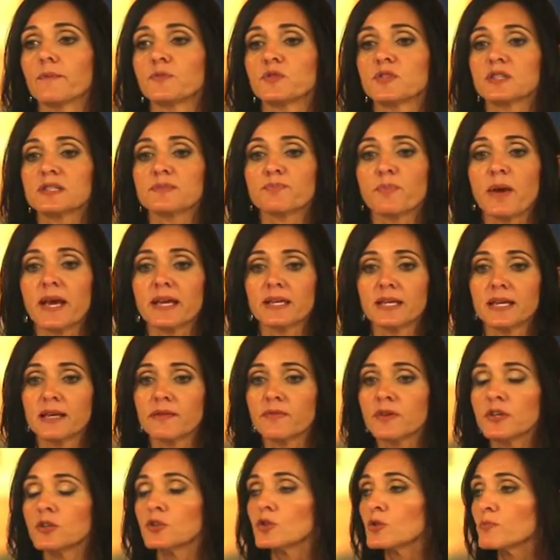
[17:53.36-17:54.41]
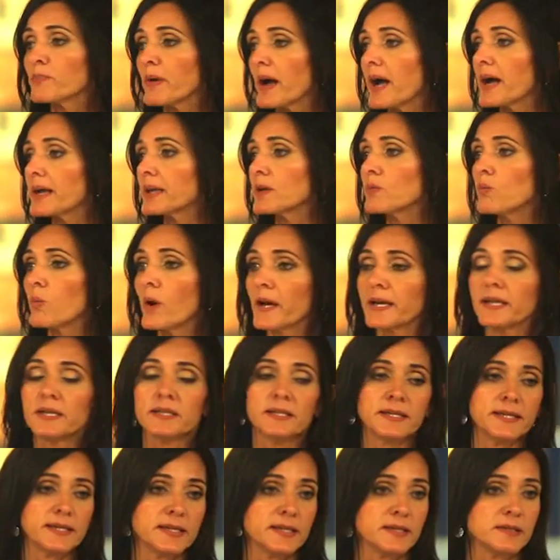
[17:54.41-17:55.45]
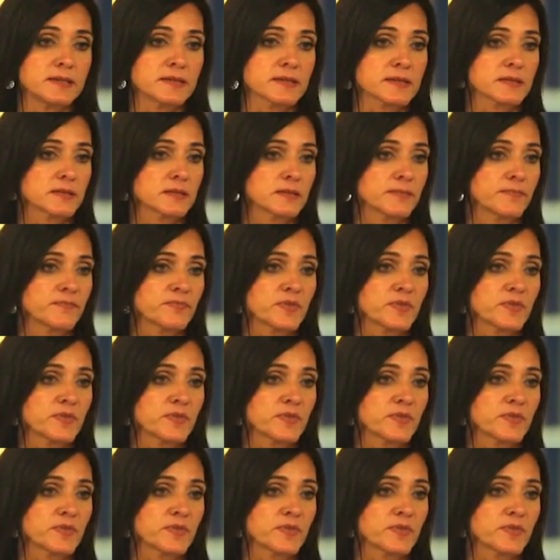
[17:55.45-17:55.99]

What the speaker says: just by giving your body what it needs,